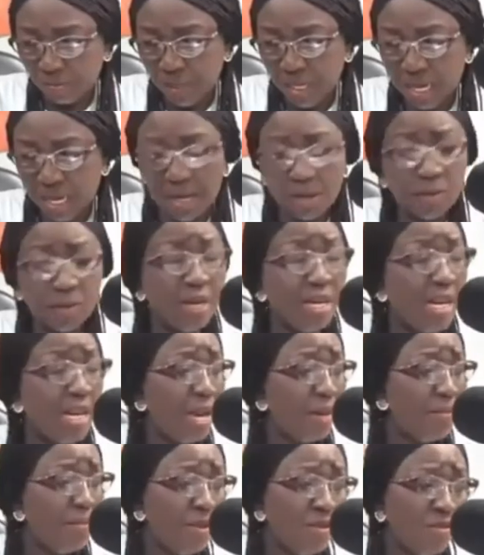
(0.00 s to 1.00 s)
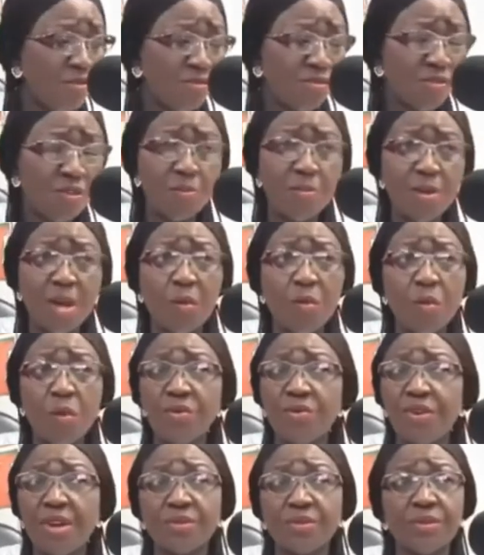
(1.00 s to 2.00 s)
Akwada bi ntro bi a
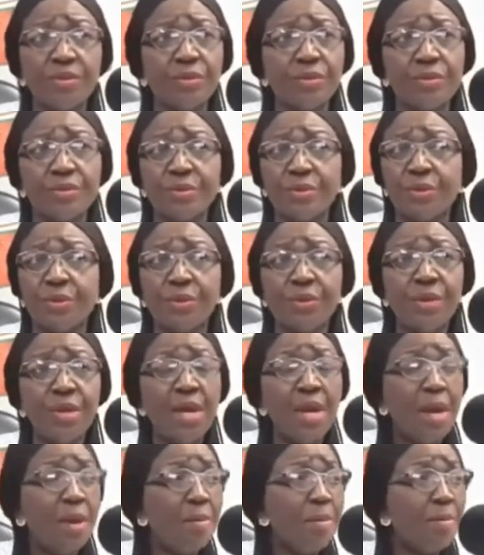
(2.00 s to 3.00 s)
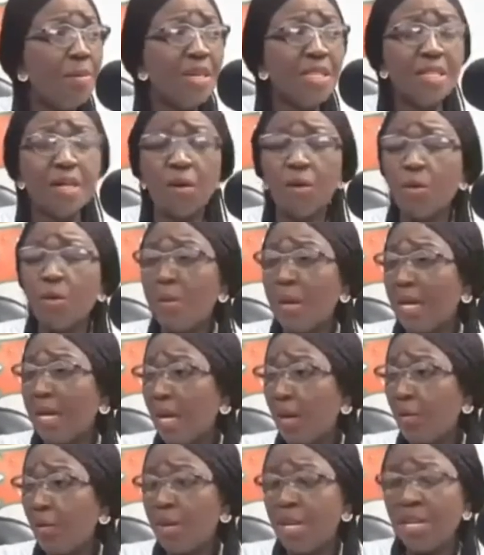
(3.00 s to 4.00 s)
wotwa to so no. Bese wo ba
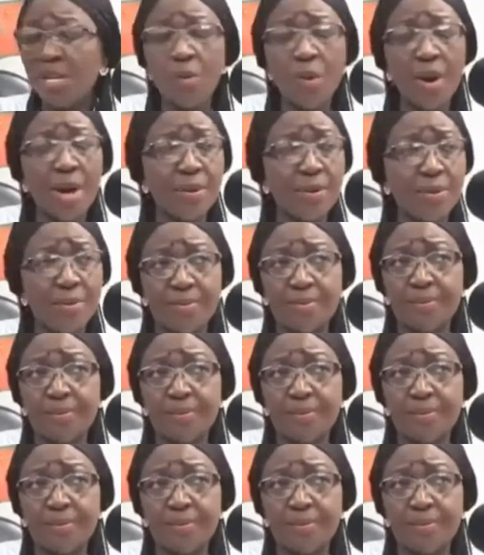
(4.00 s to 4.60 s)
na obeyi wa no.